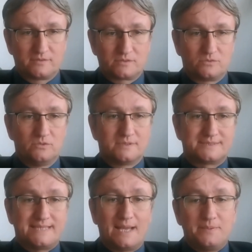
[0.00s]
to
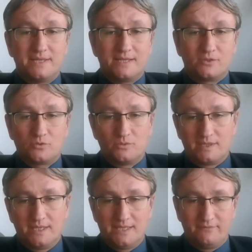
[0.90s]
step in into
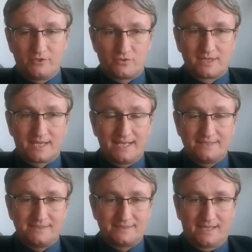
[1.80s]
individual
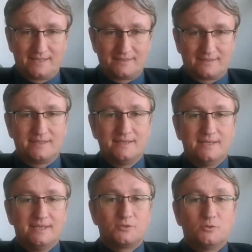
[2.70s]
cases and
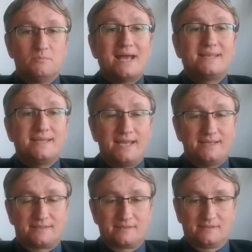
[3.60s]
to mediate